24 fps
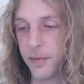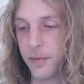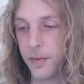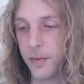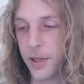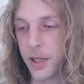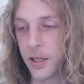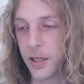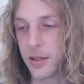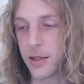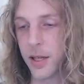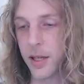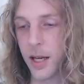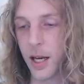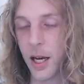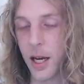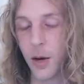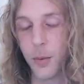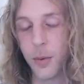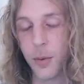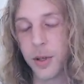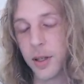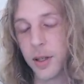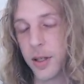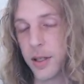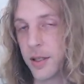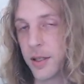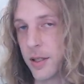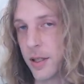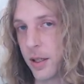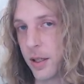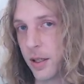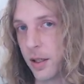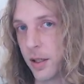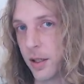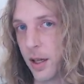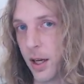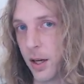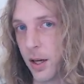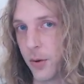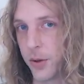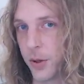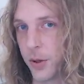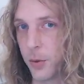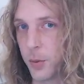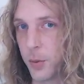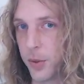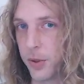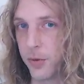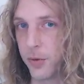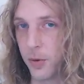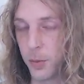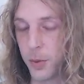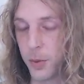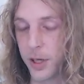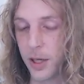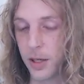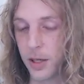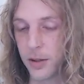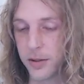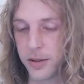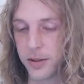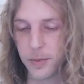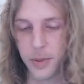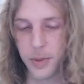Because I wanted to see how they would be for beginners.